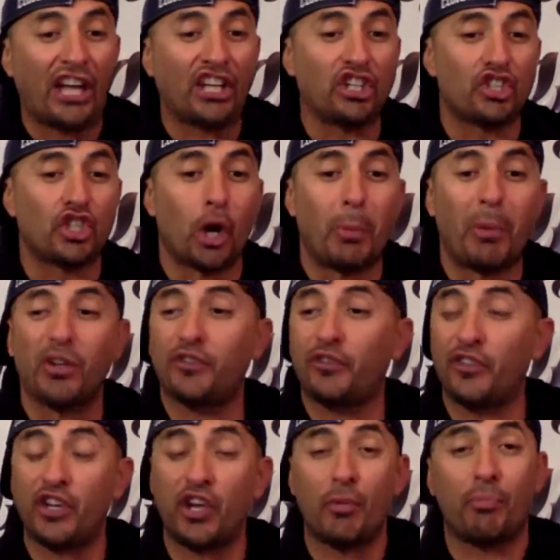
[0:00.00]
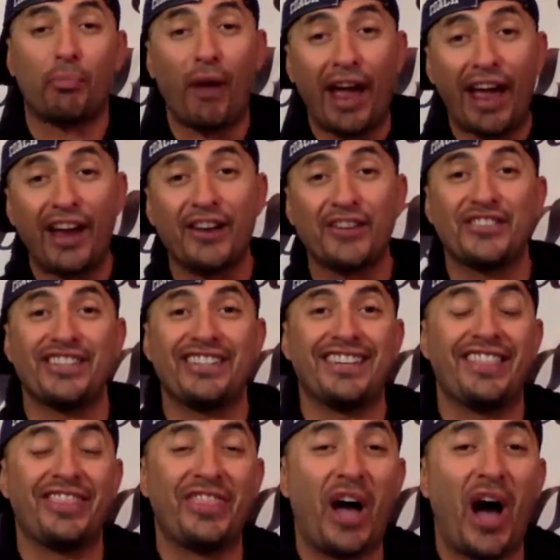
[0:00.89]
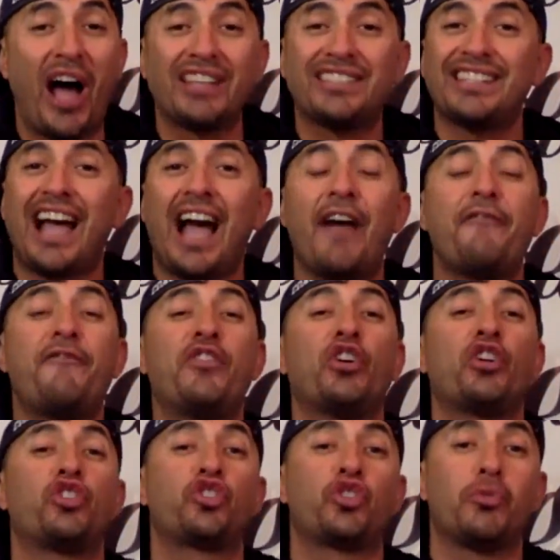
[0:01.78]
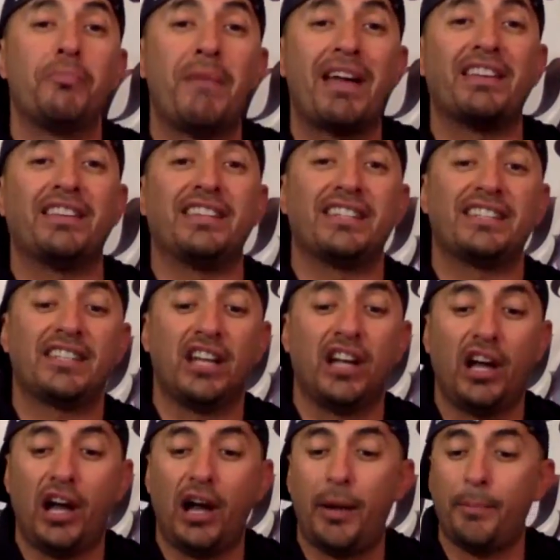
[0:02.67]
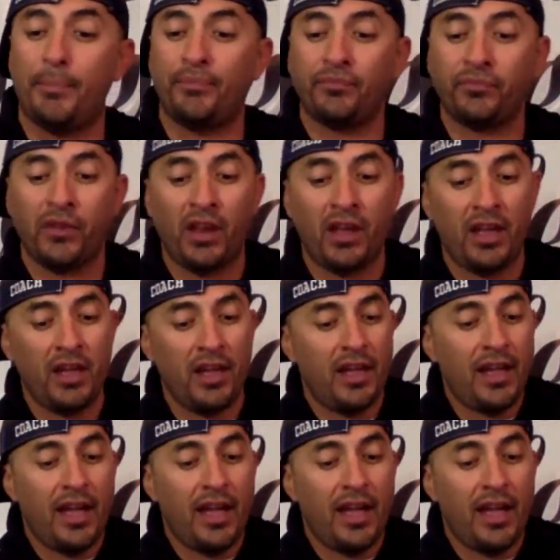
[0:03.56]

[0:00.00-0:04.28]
Thank you so much for your prayers and your thoughts. I feel tremendous. Man,